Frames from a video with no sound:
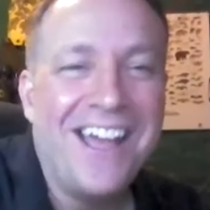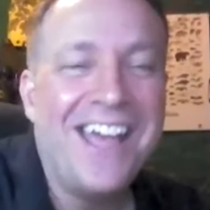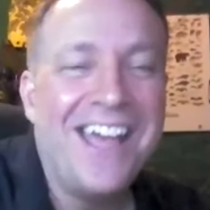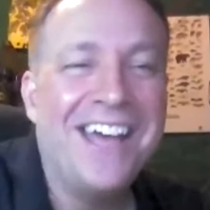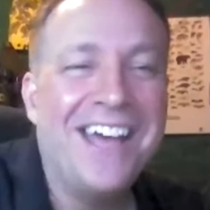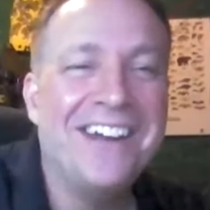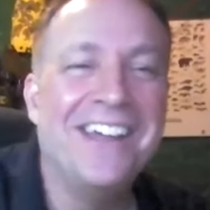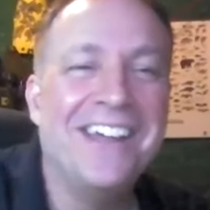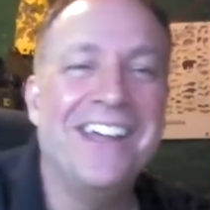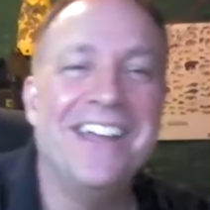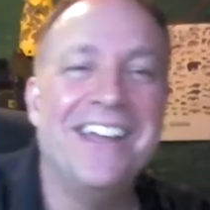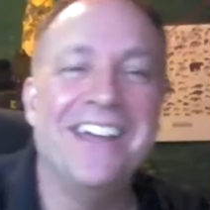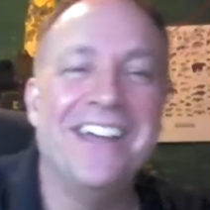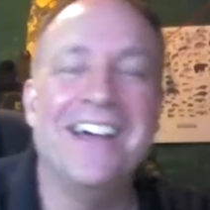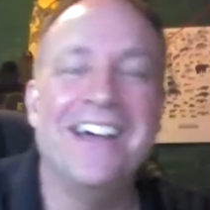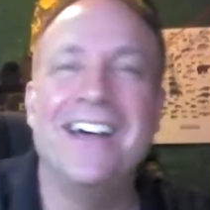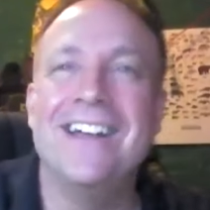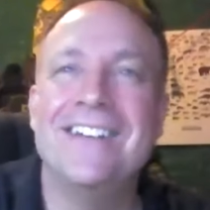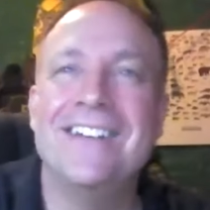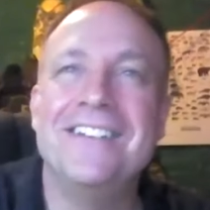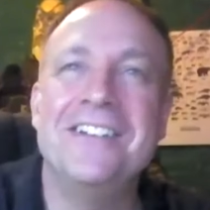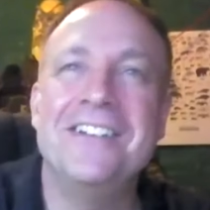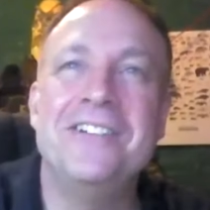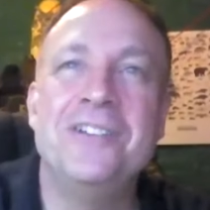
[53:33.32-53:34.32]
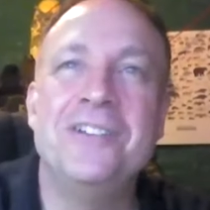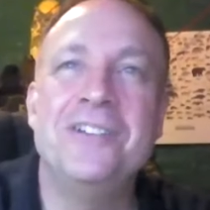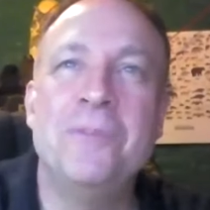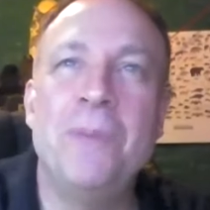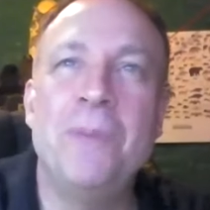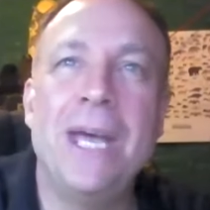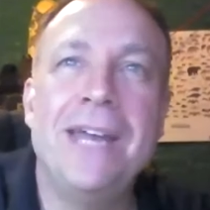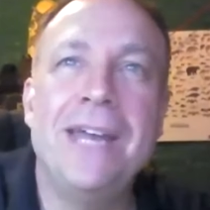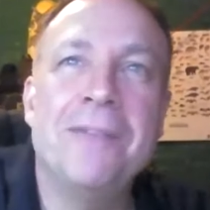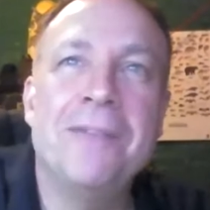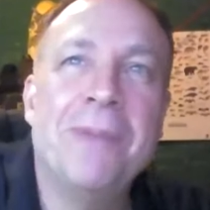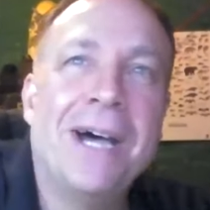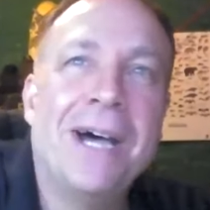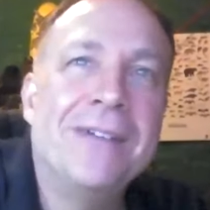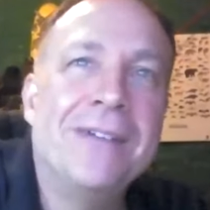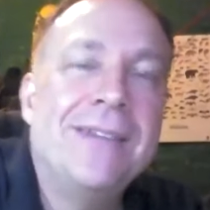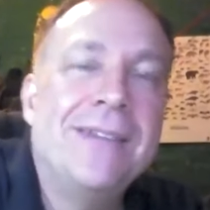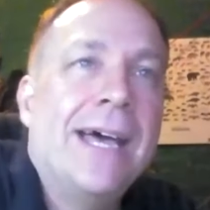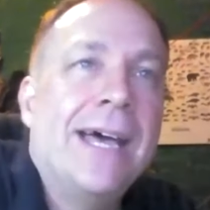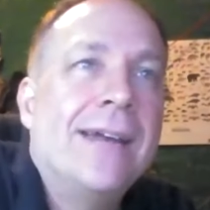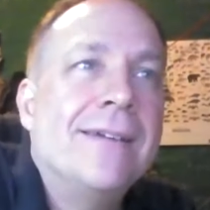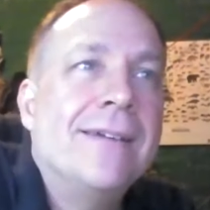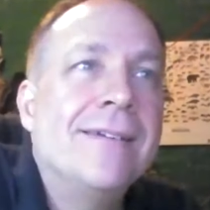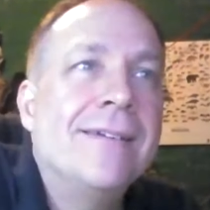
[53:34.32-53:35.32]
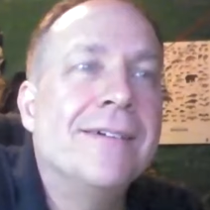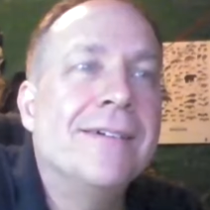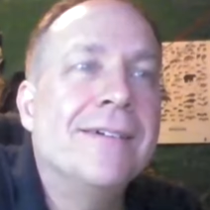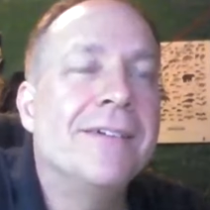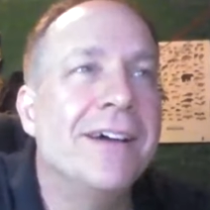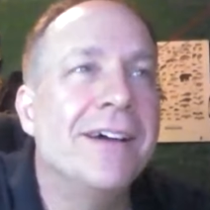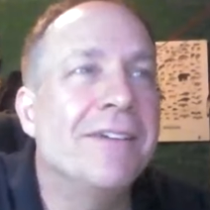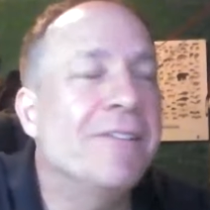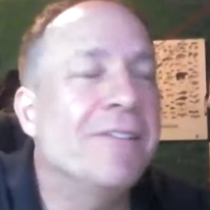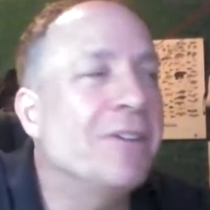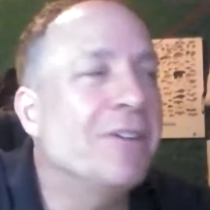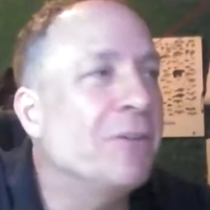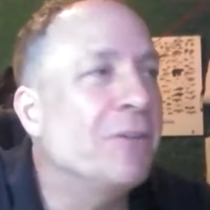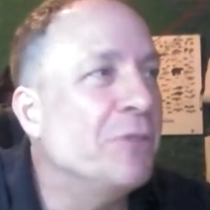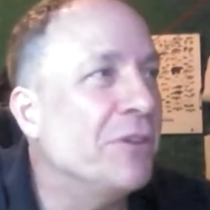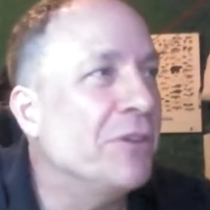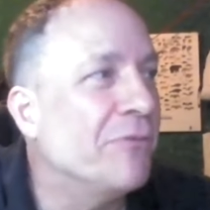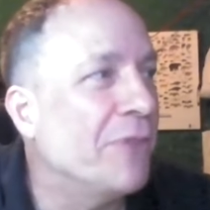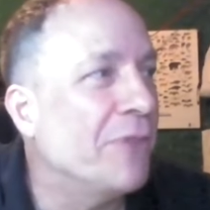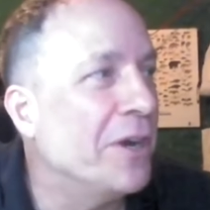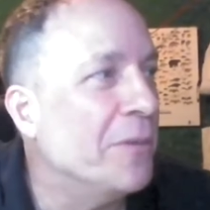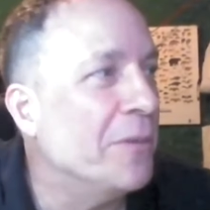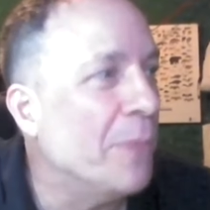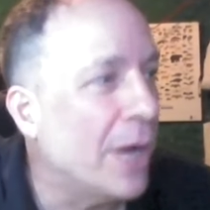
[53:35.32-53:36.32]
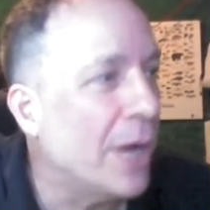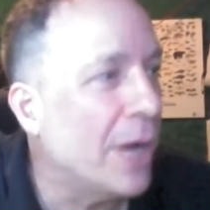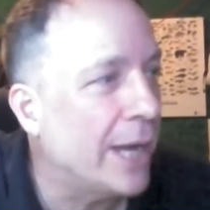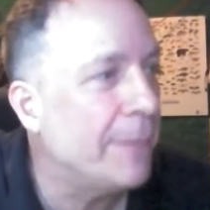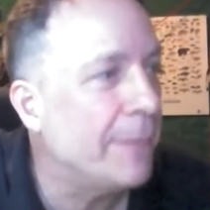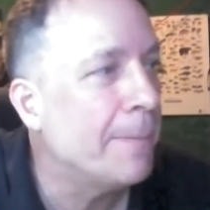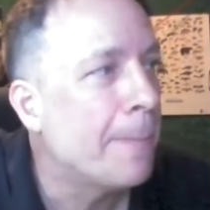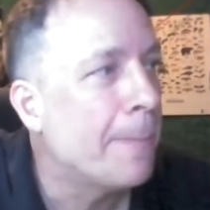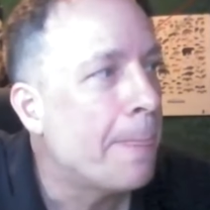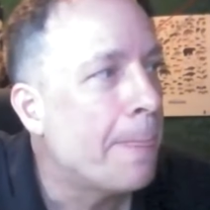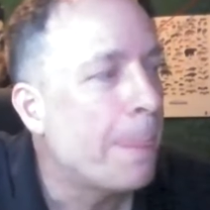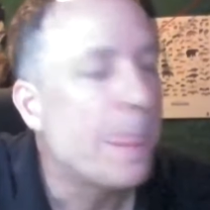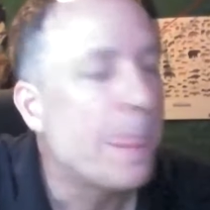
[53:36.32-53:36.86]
had a uh, little debate about that uh, with a friend of mine.